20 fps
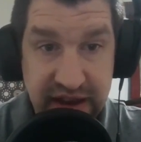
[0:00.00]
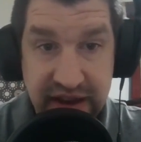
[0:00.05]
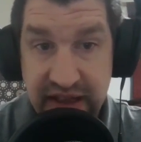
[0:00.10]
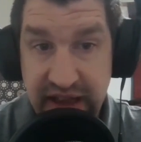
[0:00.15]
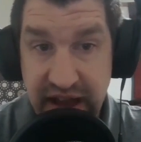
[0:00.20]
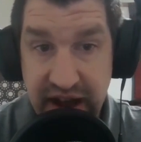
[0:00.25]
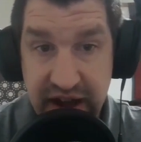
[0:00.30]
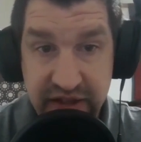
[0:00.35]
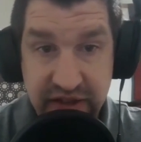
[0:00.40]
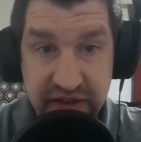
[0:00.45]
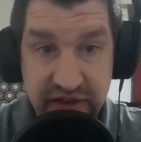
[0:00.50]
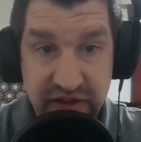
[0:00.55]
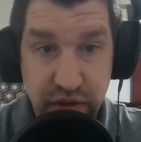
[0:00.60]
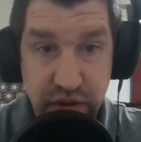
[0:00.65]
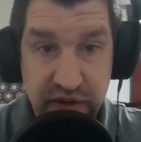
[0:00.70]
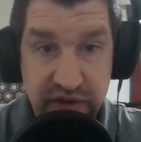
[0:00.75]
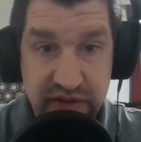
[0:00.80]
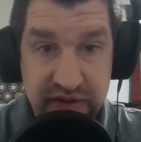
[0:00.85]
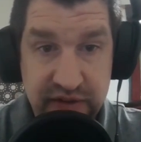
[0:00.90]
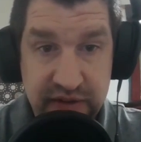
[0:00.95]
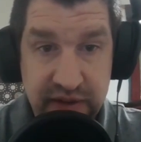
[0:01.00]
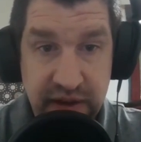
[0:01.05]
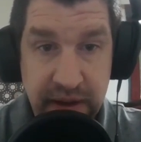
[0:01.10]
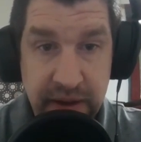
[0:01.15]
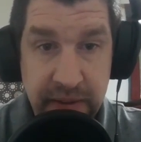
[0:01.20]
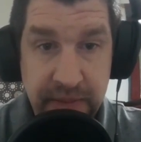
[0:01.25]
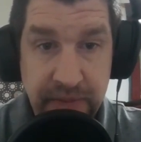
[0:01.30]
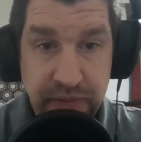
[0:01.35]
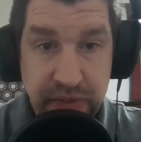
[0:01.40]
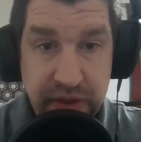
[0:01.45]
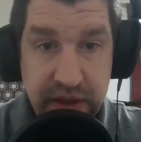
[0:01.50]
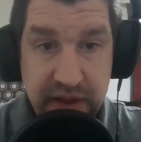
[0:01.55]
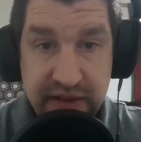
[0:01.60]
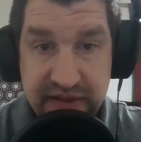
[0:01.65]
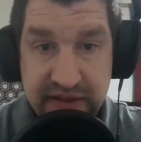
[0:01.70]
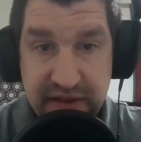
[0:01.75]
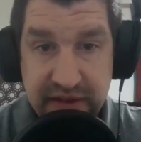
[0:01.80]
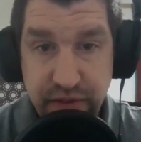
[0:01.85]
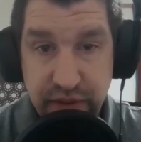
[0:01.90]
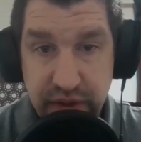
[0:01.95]
And yeah, the source,
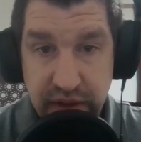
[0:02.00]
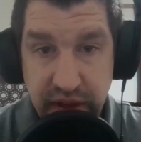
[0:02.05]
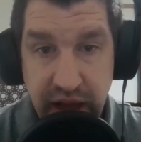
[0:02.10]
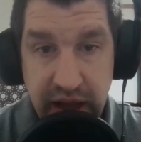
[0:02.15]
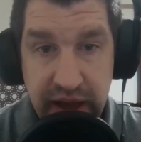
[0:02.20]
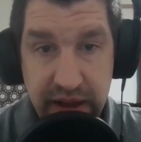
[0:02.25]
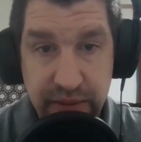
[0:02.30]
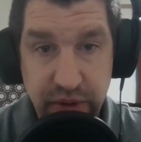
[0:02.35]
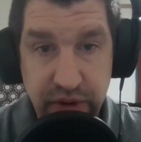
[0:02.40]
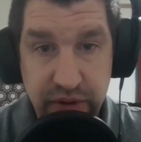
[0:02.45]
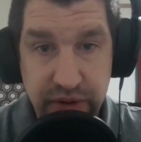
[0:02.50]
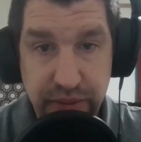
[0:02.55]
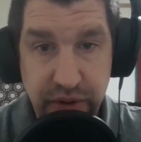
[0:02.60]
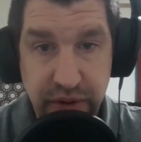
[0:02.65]
this is reliable,